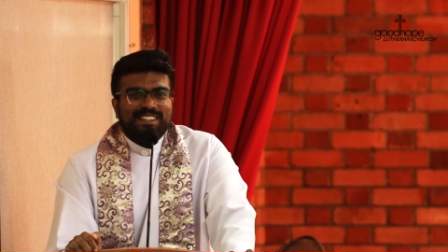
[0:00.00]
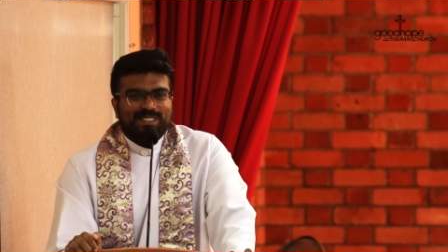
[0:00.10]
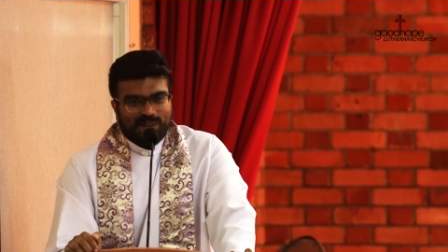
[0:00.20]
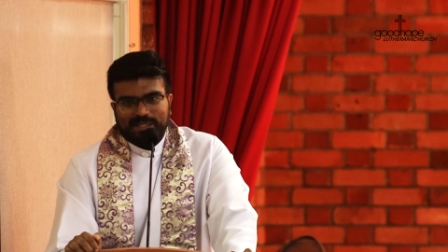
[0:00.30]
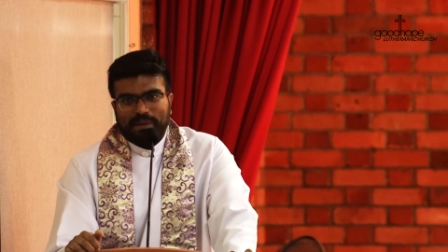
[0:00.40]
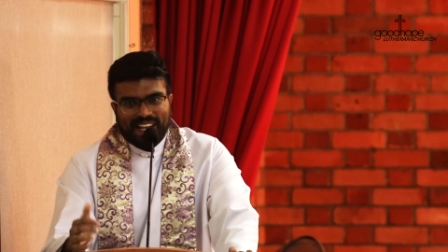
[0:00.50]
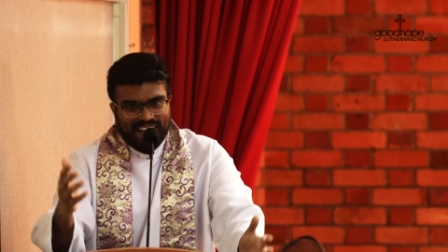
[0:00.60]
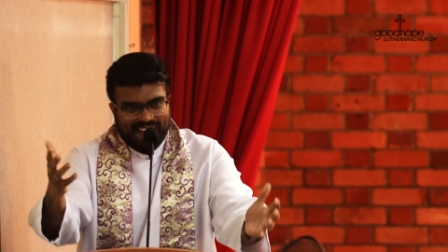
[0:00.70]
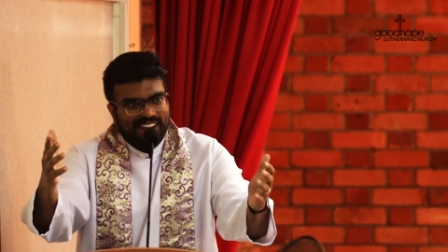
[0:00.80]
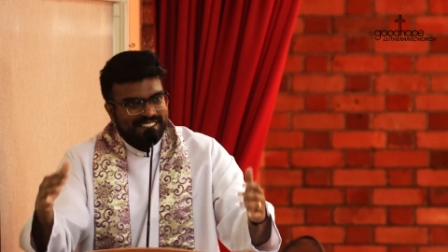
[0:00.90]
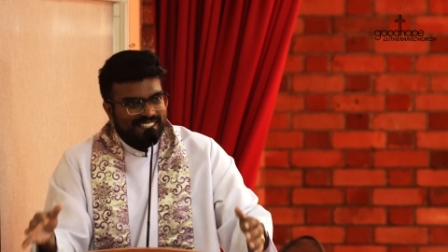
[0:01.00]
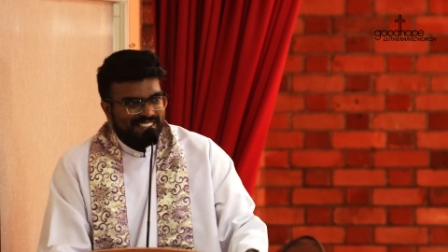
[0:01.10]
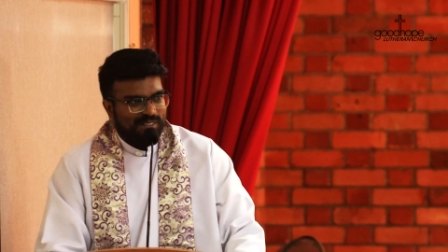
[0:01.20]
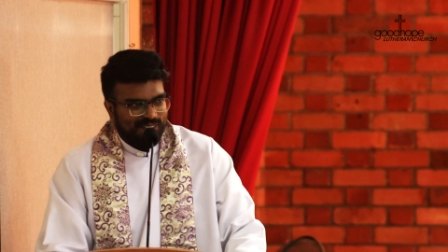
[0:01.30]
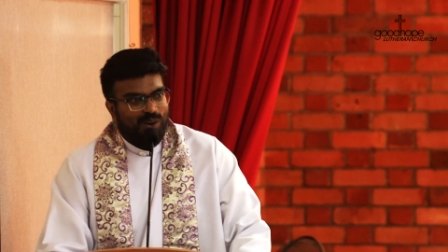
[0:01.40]
So as we as I
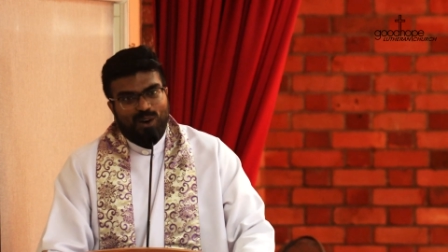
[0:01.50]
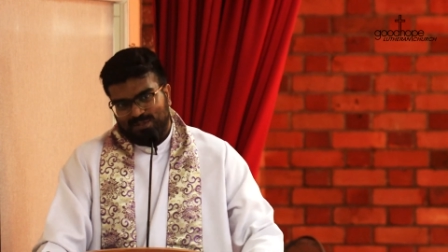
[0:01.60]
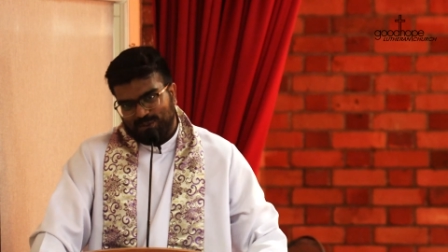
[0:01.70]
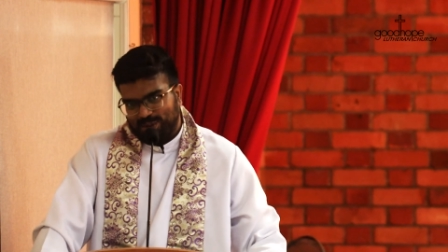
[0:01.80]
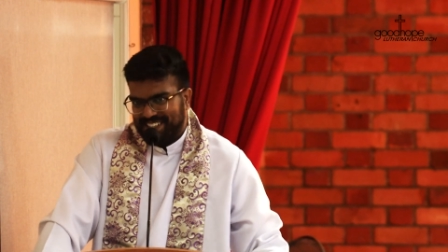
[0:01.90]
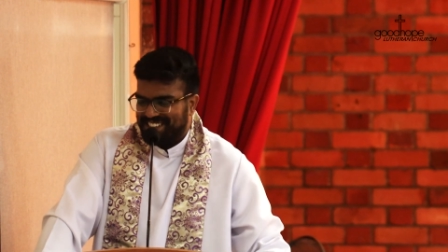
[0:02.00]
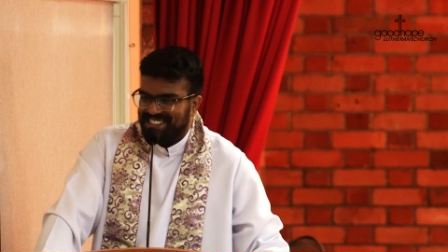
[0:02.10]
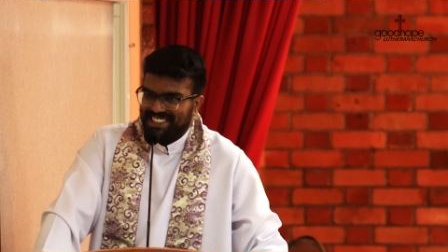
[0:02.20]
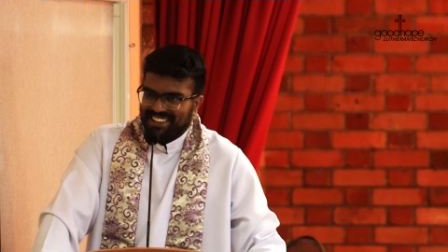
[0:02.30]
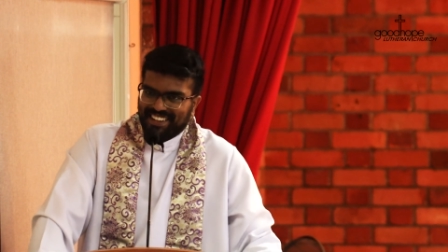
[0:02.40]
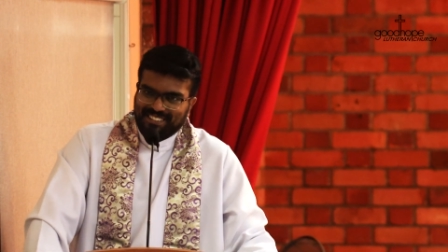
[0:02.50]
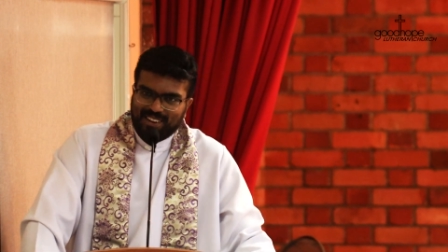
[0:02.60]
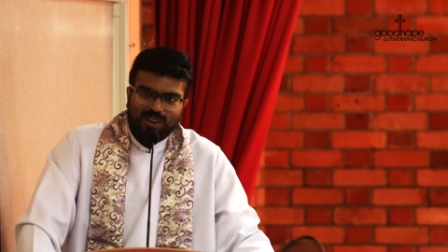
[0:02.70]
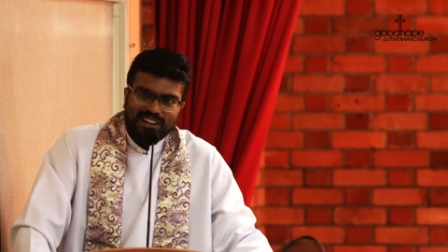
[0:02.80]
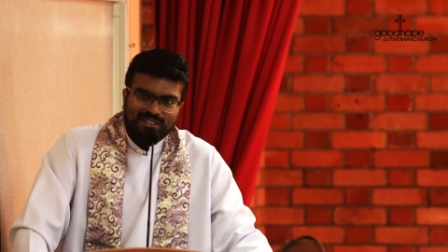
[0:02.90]
say we all foodies, right?
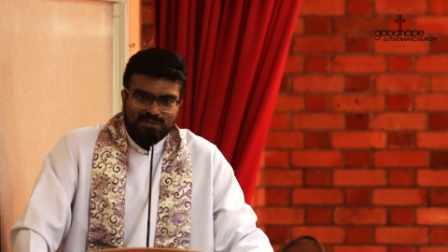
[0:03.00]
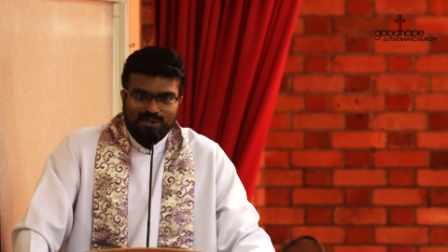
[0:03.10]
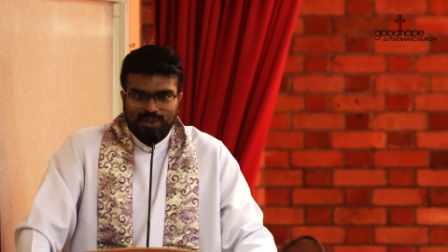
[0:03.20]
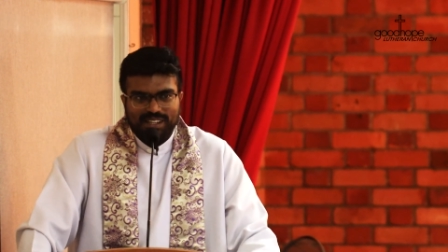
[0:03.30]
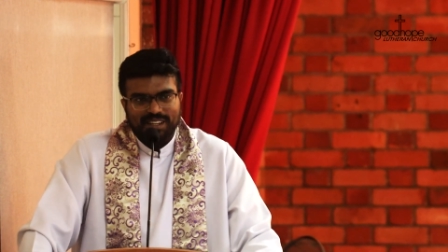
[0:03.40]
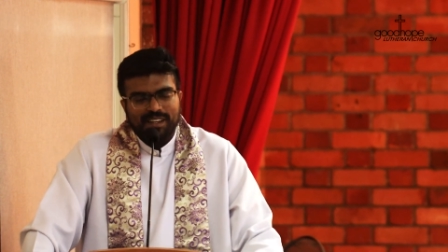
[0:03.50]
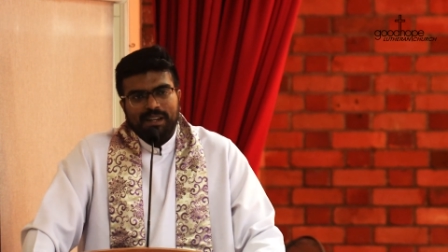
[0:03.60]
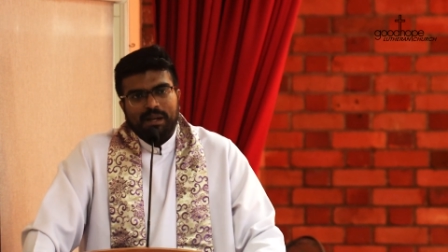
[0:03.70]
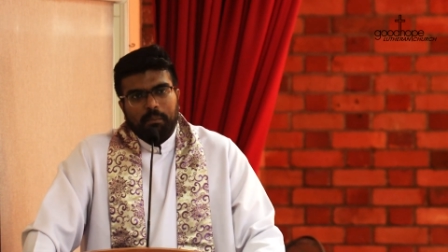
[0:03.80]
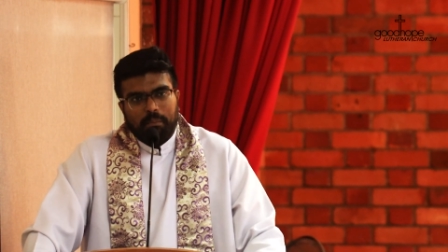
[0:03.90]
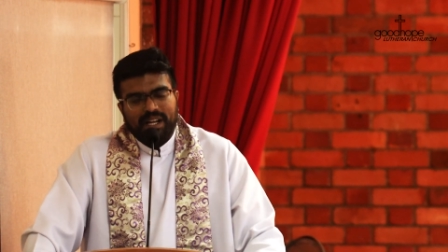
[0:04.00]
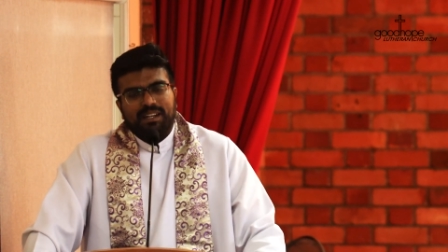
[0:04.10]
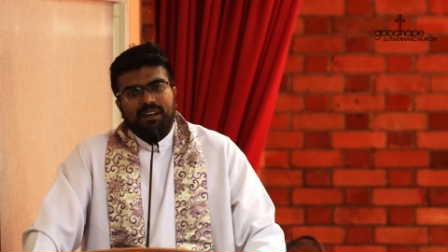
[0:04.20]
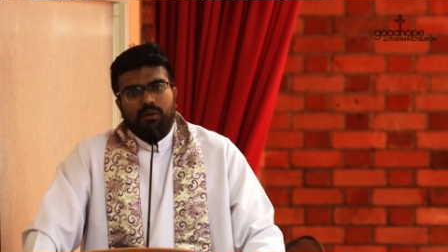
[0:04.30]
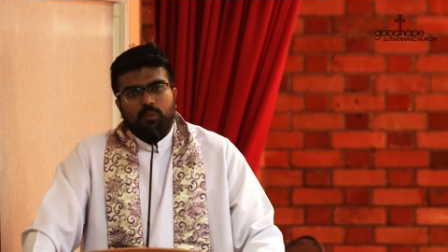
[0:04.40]
we all love food, but
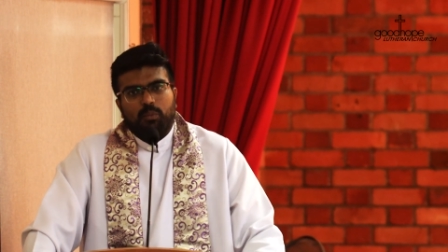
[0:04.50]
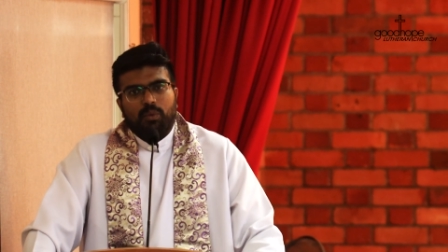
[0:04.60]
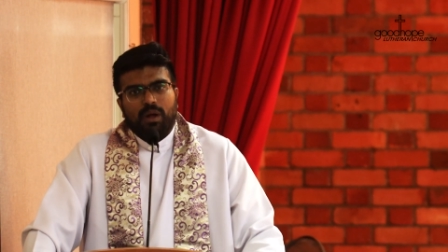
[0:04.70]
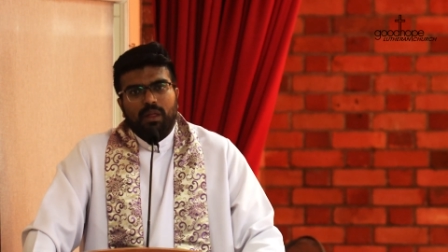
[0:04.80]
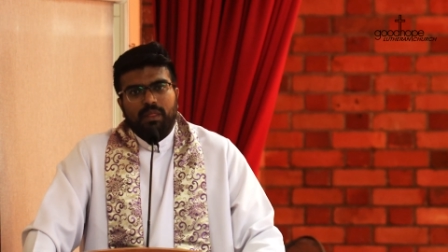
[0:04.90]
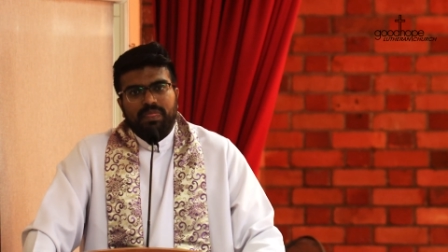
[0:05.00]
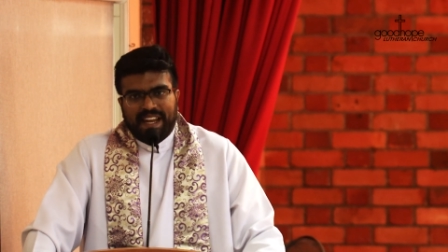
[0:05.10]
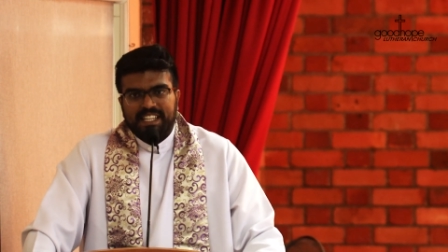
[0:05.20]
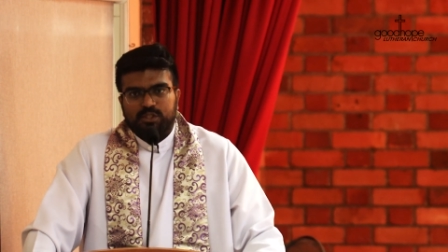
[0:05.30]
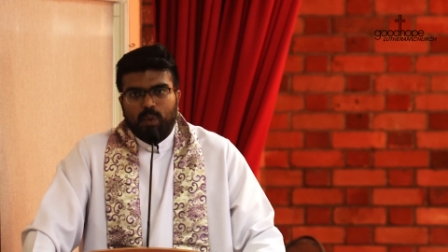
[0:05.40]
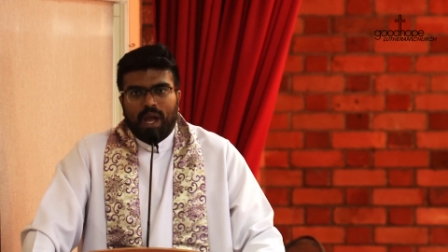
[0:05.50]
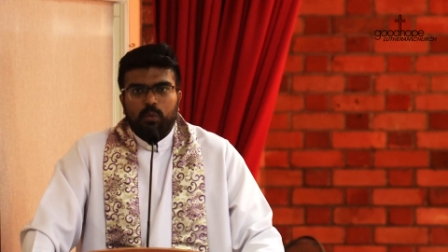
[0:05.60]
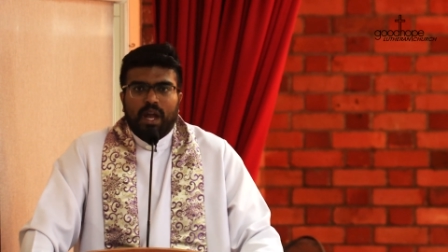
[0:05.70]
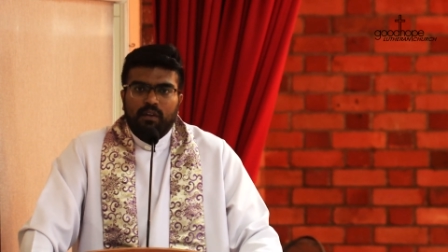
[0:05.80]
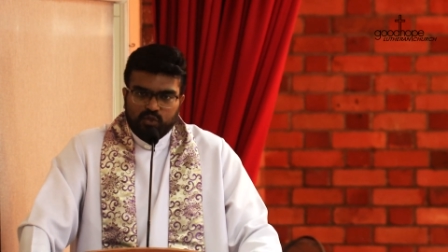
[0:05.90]
that is
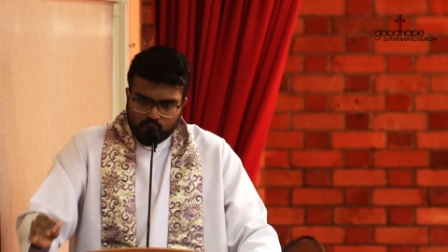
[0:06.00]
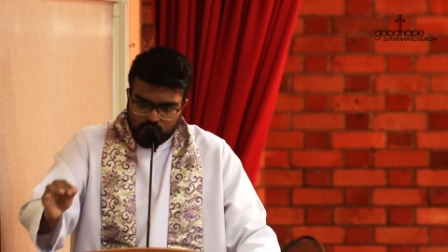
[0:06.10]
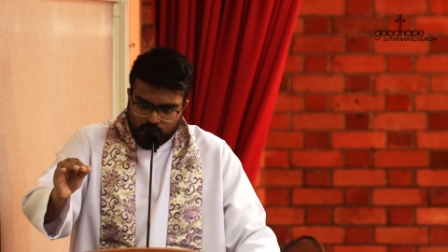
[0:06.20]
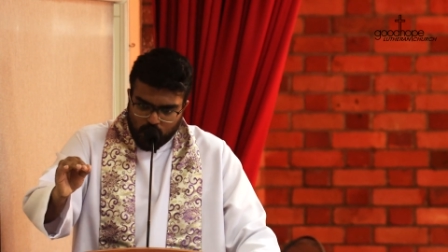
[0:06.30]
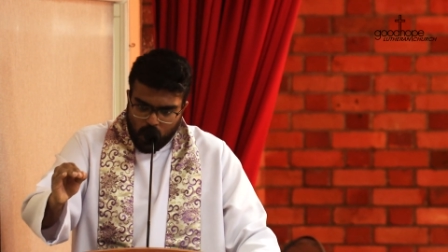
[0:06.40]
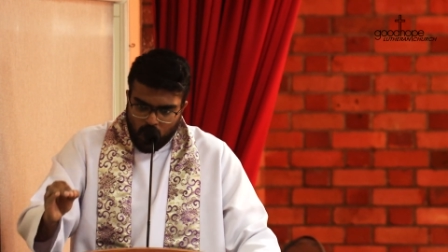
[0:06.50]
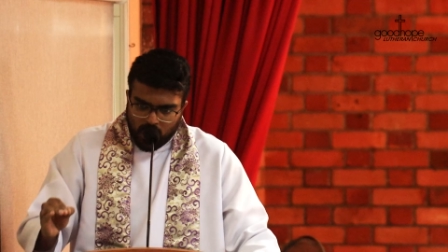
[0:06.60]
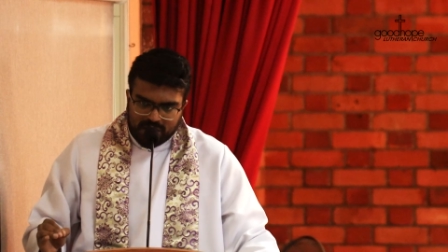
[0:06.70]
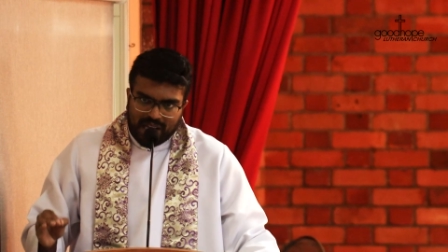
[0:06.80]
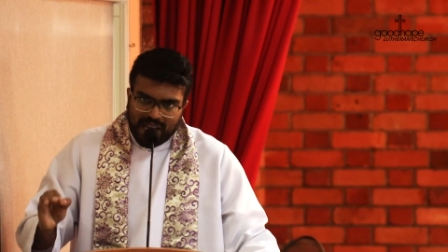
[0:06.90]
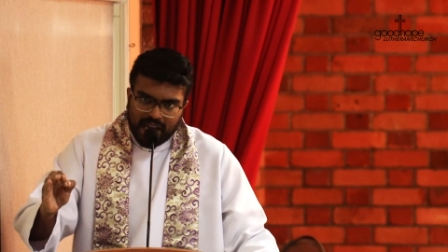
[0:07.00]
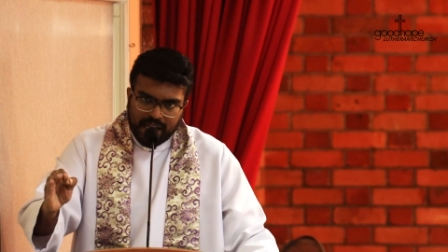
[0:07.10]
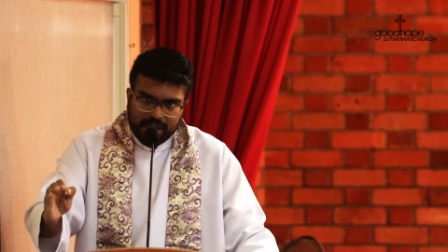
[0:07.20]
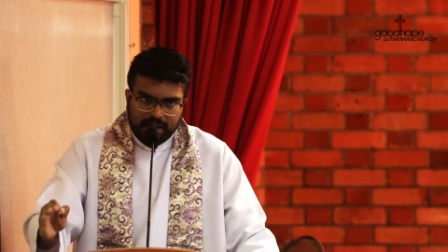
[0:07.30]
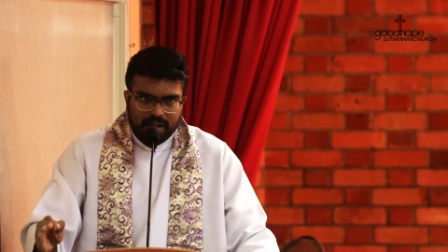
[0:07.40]
where we have to draw the line.